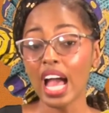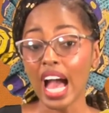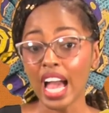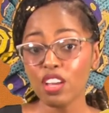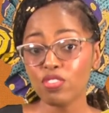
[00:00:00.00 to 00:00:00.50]

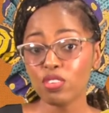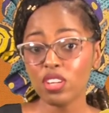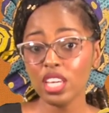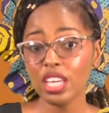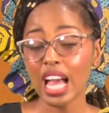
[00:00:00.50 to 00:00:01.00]

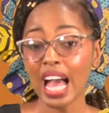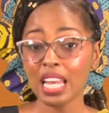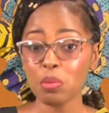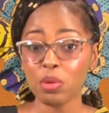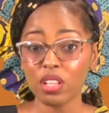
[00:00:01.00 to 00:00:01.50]
ivory,
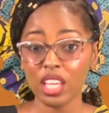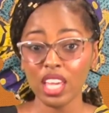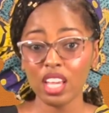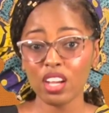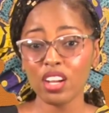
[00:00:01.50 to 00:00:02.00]
animal
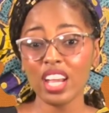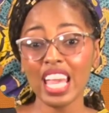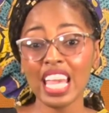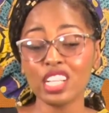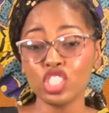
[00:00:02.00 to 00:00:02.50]
hair,
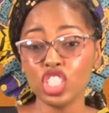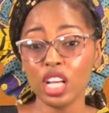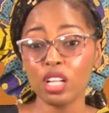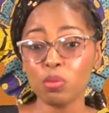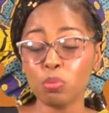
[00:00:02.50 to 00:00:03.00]

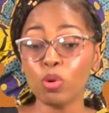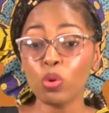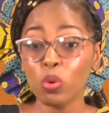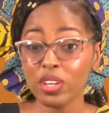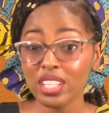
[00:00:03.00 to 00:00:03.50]
eggshell,
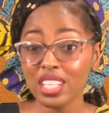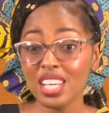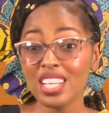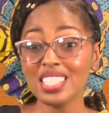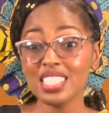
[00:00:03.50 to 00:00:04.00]
bone,
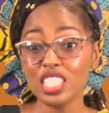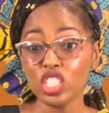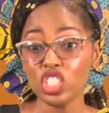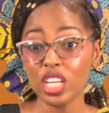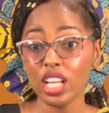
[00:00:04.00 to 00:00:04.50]

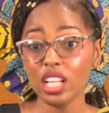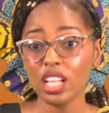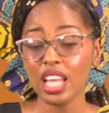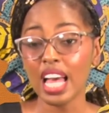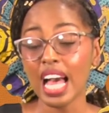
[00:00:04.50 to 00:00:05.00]
seashell,
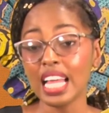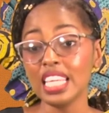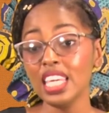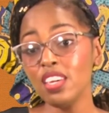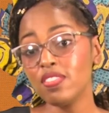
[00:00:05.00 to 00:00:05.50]
and
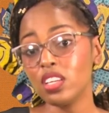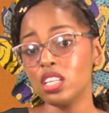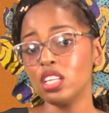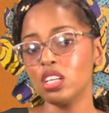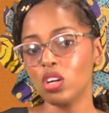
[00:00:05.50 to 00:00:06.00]

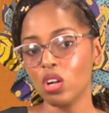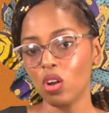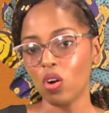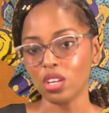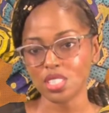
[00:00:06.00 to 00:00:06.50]
even
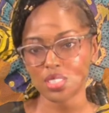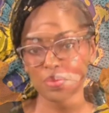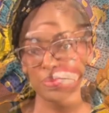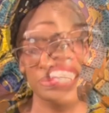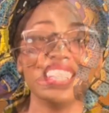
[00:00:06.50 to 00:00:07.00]
cloth.
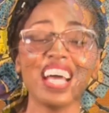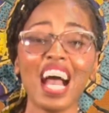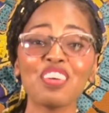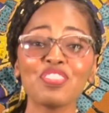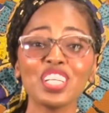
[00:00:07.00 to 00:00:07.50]
The
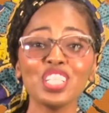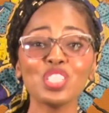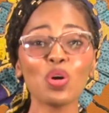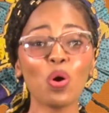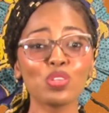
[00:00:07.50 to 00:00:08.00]

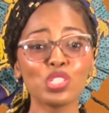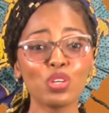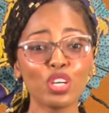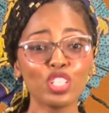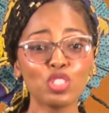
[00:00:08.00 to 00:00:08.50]
Africans also
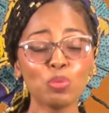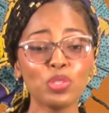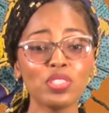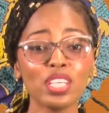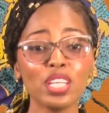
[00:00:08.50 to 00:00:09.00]

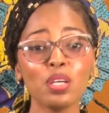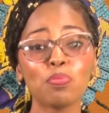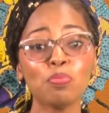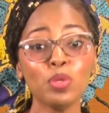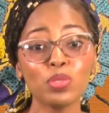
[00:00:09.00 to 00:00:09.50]
contributed
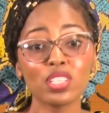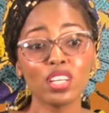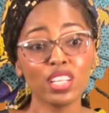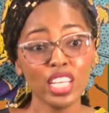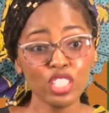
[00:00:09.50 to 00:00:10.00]

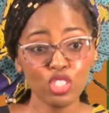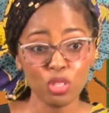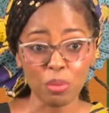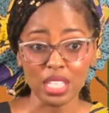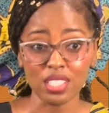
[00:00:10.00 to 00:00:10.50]
musical
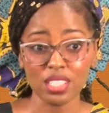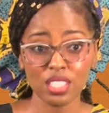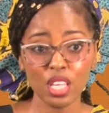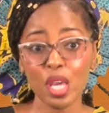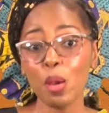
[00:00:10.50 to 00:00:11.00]
instruments.
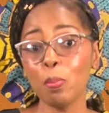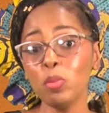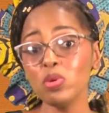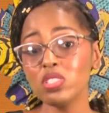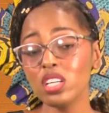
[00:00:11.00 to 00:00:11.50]

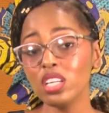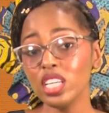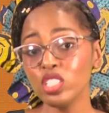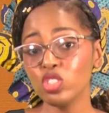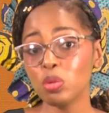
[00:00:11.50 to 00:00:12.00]
Musical
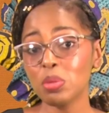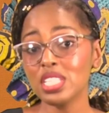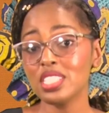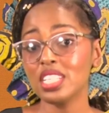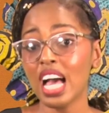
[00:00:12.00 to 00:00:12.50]

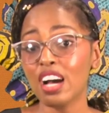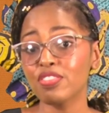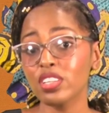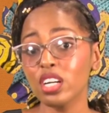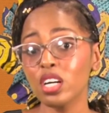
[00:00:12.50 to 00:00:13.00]
instruments in
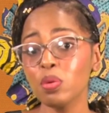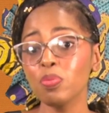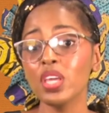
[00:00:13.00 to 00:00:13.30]
Africa